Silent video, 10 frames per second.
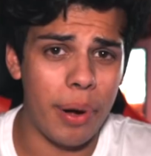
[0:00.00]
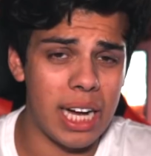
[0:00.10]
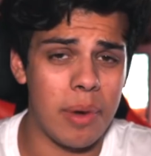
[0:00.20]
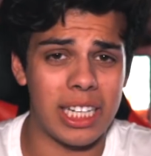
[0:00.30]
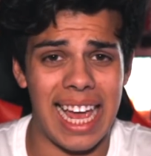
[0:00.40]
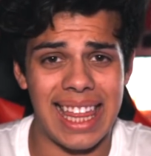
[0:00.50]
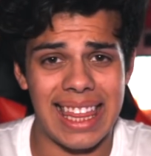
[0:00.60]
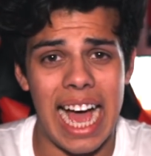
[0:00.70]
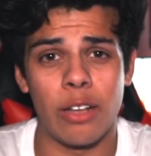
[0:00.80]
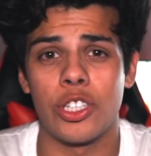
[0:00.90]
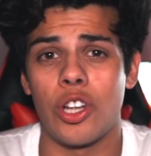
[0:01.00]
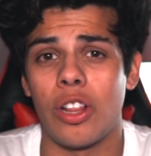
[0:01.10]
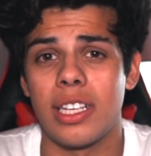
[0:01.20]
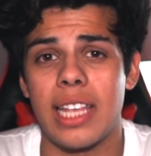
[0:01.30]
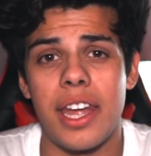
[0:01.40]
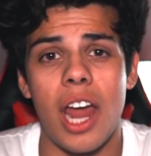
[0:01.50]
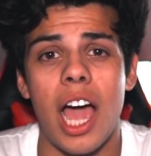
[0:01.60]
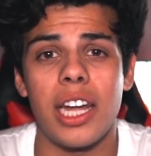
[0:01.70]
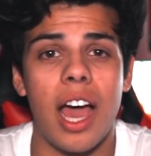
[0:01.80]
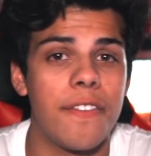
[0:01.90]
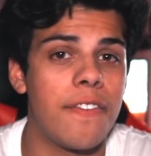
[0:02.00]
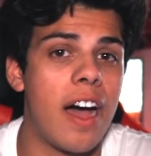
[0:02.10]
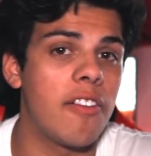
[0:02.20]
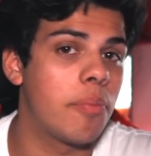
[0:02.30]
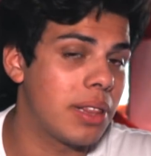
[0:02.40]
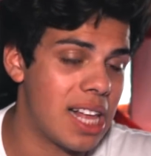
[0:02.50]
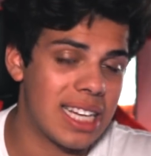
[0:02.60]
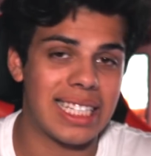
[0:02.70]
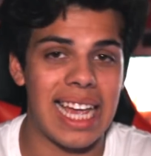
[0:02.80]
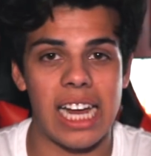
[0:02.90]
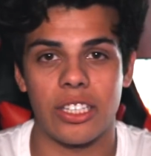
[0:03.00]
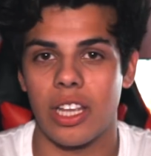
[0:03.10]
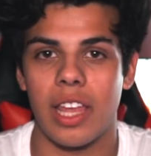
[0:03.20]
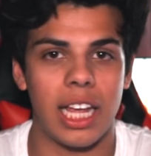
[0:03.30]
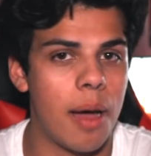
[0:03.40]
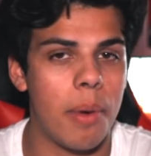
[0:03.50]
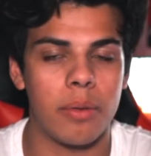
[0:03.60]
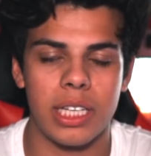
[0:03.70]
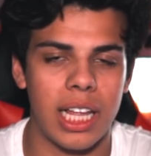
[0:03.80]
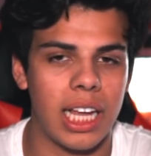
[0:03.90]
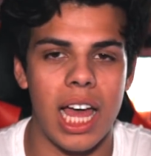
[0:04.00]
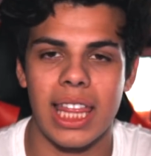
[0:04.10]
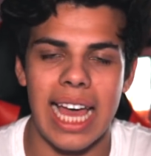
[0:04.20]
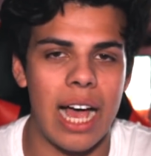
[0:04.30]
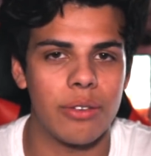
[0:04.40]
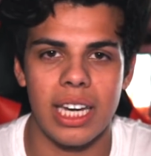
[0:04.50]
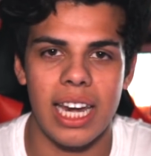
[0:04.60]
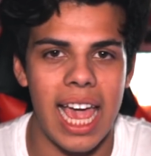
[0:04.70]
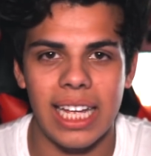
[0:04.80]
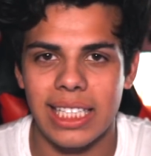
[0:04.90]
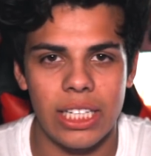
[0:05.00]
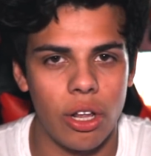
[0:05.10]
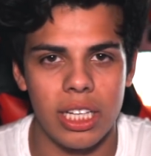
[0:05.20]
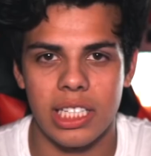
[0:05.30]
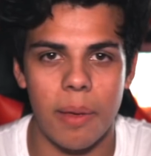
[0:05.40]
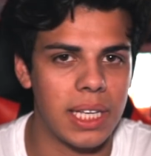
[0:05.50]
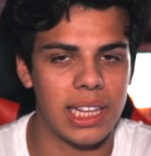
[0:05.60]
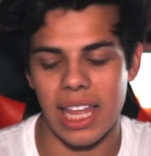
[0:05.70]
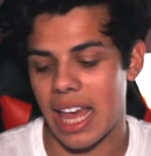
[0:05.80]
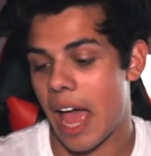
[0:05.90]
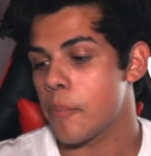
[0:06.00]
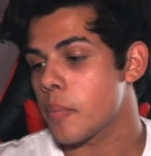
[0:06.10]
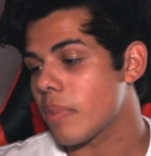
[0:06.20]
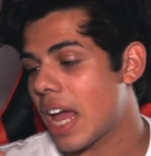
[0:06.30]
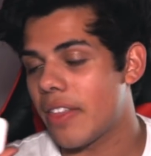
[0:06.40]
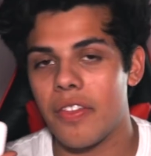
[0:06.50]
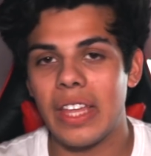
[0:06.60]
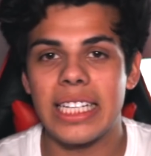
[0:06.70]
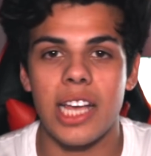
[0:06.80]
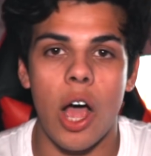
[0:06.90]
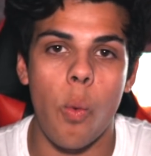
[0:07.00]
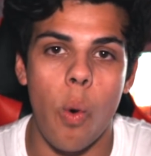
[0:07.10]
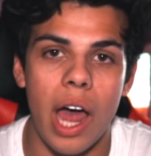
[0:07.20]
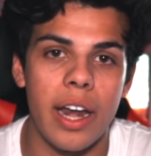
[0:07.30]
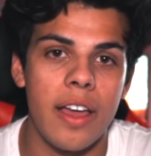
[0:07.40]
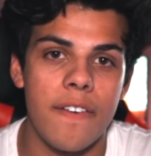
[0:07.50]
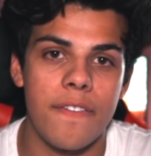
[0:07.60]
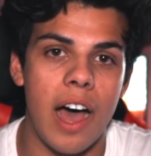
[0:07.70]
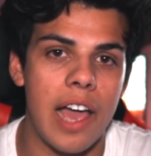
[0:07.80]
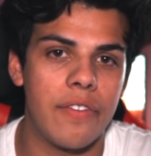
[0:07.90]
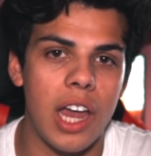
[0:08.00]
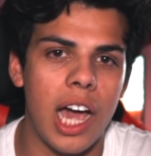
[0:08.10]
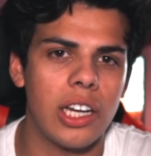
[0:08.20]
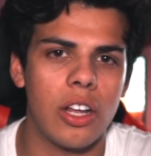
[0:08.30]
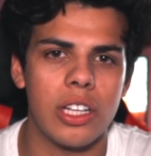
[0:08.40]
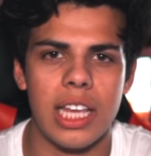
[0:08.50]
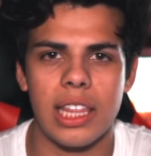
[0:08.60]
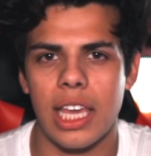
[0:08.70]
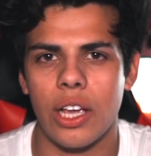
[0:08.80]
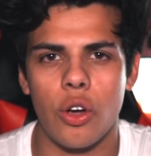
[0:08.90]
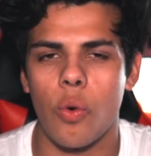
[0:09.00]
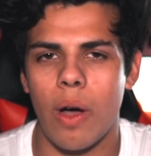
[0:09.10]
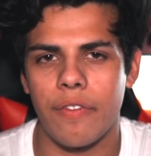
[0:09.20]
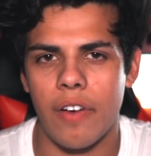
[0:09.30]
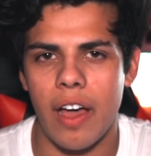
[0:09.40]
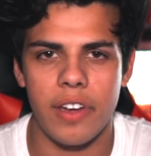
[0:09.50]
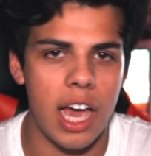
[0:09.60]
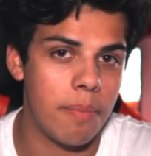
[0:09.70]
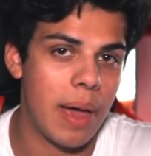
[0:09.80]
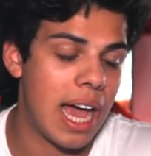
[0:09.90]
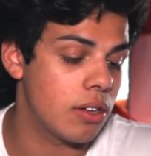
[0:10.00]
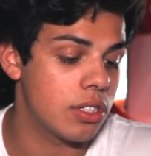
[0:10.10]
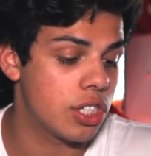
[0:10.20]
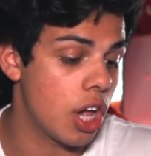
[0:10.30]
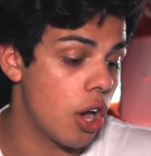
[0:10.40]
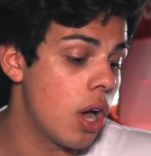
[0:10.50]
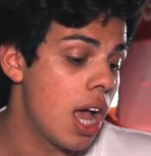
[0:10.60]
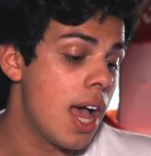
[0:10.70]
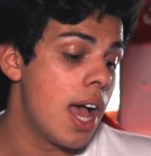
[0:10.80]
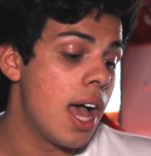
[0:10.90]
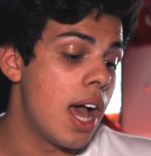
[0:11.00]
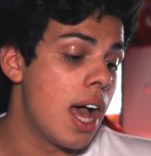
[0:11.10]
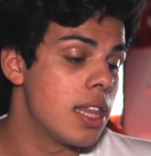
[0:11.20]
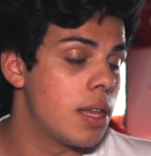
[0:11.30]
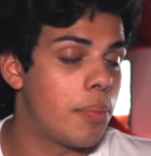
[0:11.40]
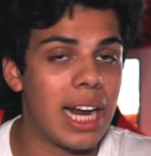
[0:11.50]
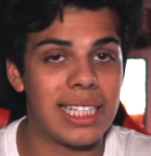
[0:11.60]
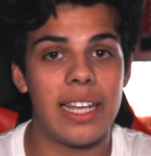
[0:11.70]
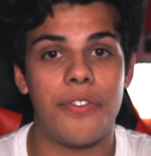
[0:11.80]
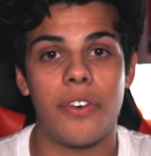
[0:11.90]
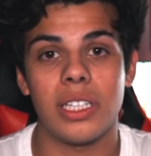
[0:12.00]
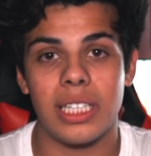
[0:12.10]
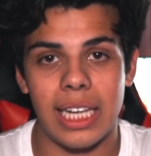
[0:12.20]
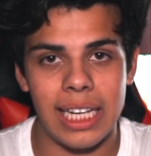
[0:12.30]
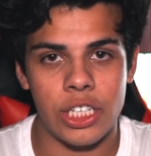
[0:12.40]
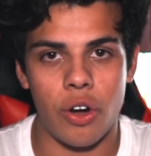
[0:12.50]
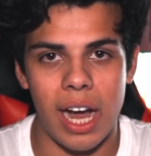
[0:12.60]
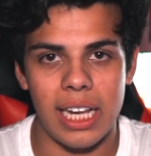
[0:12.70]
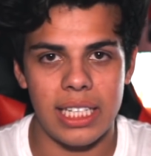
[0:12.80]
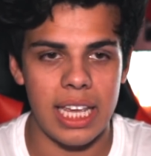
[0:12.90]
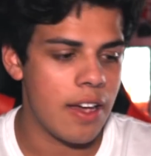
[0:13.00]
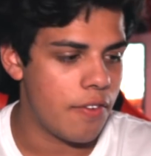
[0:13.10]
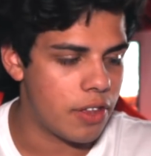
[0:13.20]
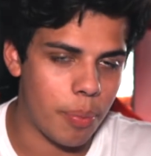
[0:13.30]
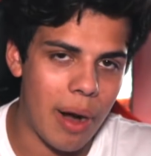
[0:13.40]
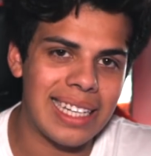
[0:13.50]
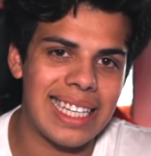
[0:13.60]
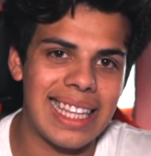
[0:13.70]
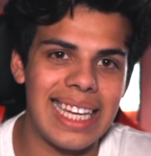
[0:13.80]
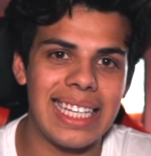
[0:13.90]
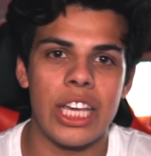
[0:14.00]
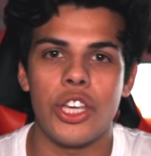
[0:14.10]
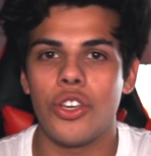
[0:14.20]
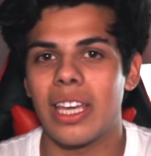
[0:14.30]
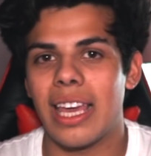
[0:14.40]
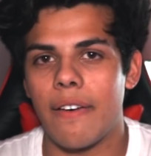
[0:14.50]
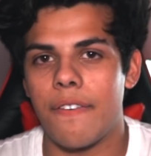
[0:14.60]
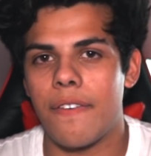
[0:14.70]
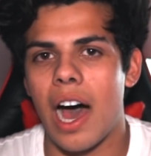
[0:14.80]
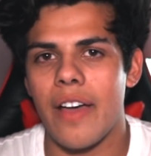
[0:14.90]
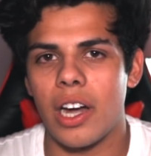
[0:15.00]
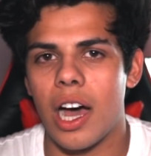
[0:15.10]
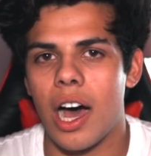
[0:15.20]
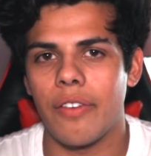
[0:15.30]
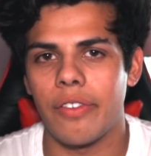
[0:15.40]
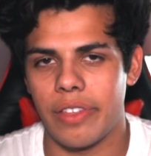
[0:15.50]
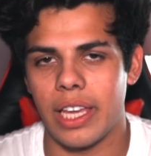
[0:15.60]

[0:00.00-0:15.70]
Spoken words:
pretty much $1,000. They're $995 plus tax, so they come up to like $1,080, something like that. And then these are $159, I think, or £159. So the price difference is crazy. For the price of these, you can get 5.5 of